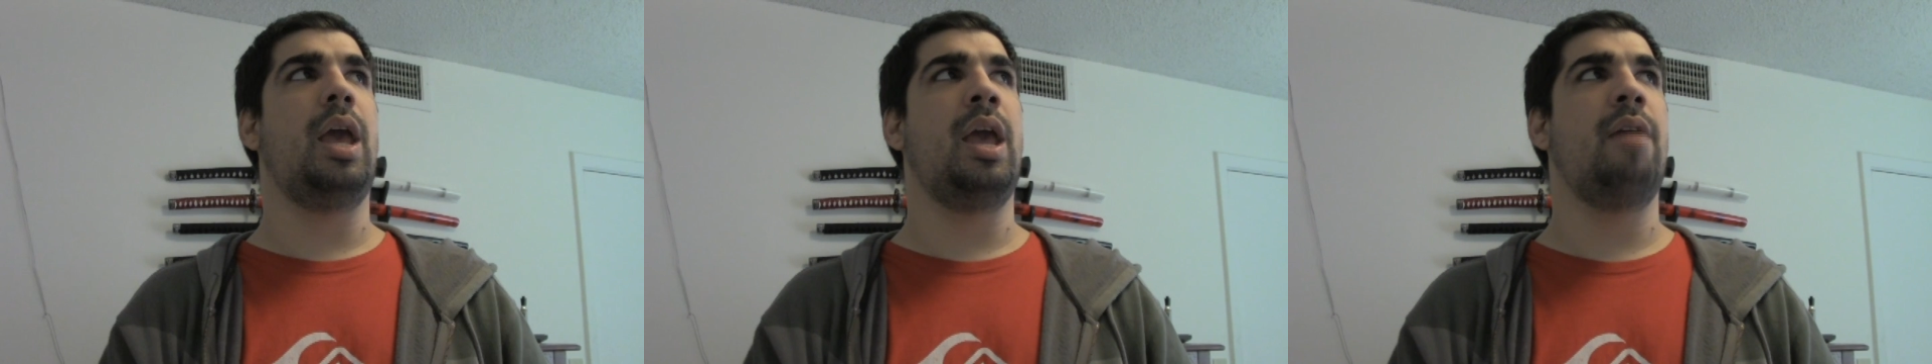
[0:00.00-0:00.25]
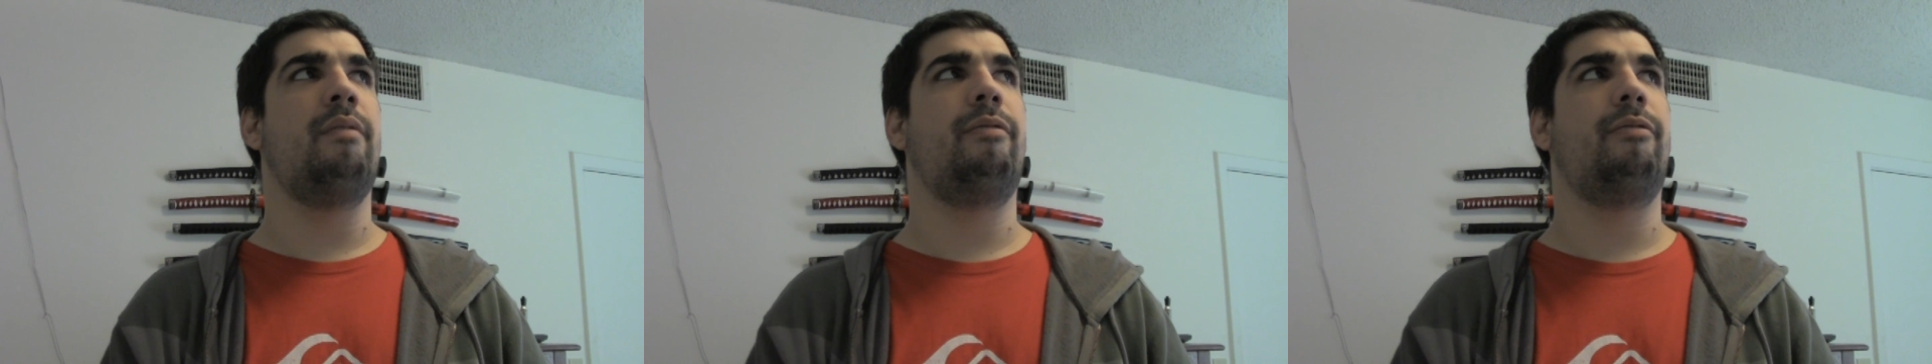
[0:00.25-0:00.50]

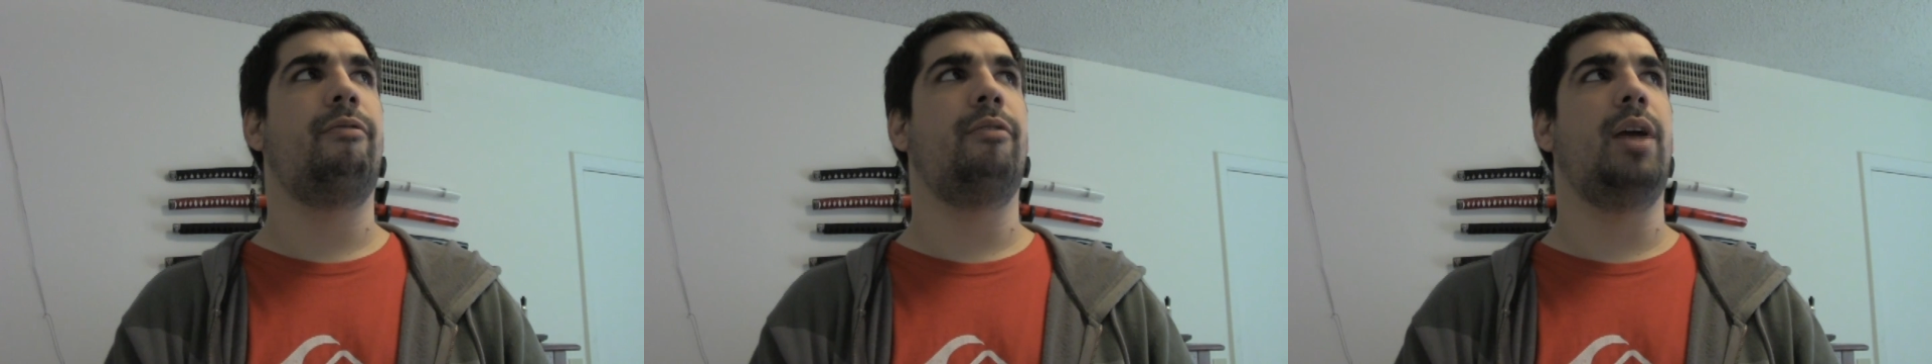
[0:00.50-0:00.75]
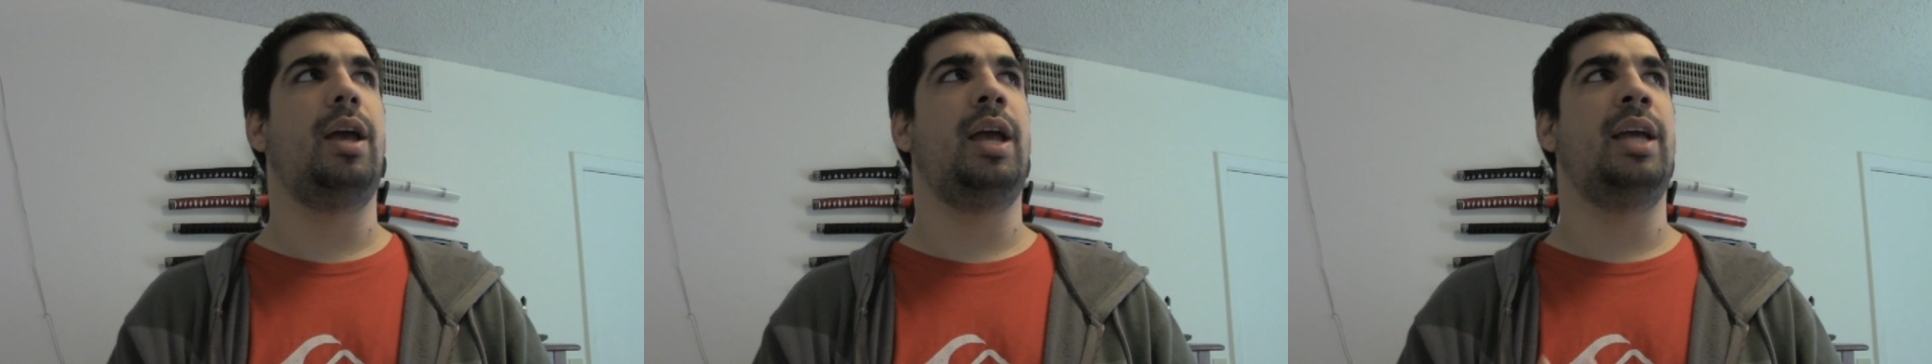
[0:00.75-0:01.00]

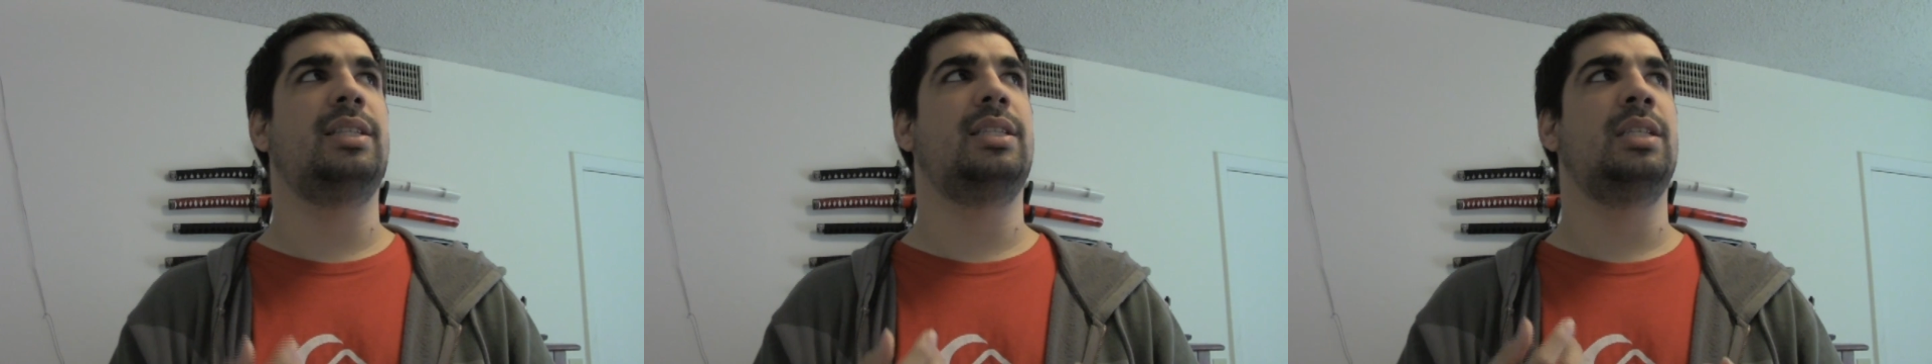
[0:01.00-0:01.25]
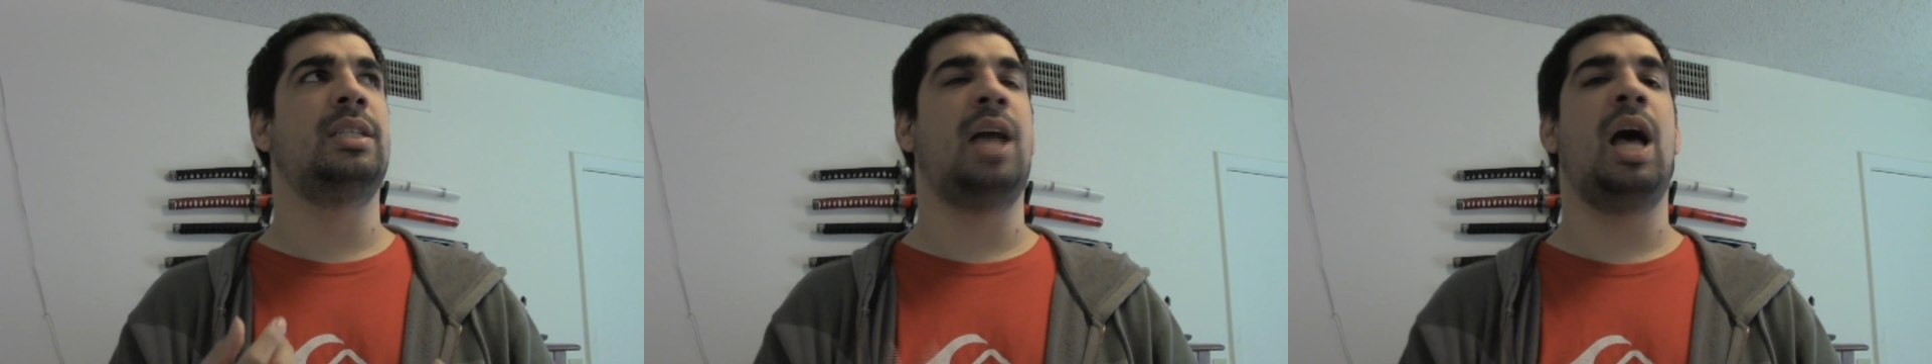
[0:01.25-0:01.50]
if
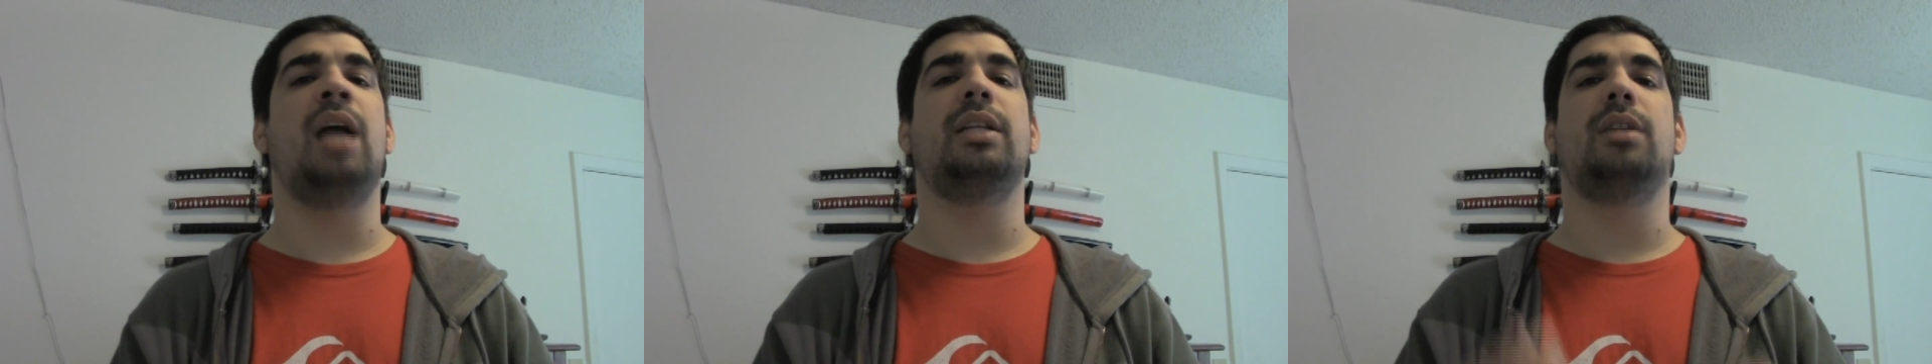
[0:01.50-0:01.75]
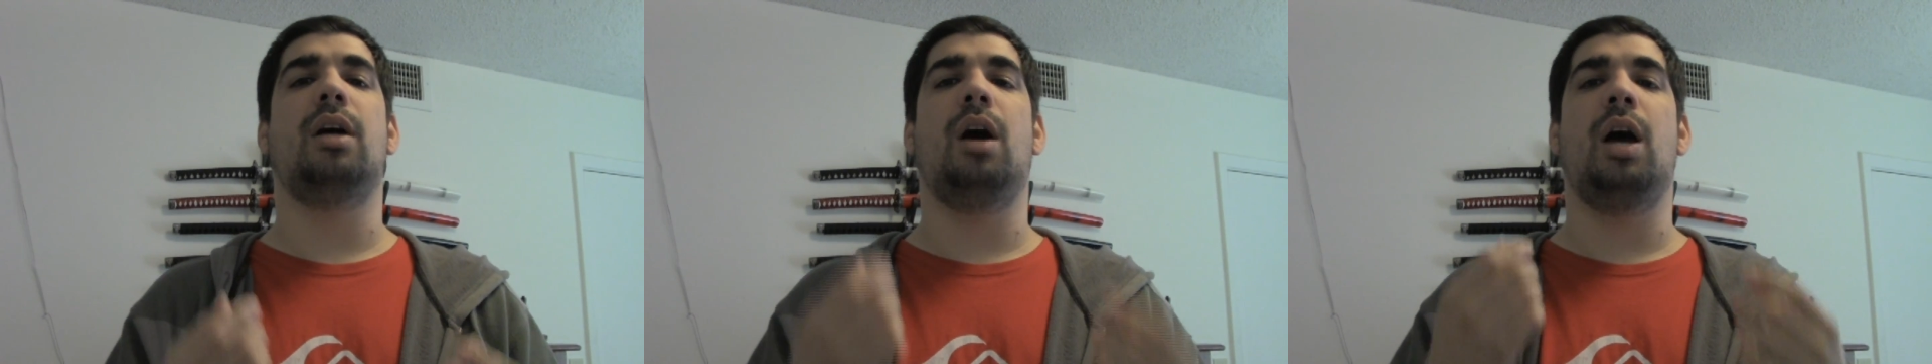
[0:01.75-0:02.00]
it's not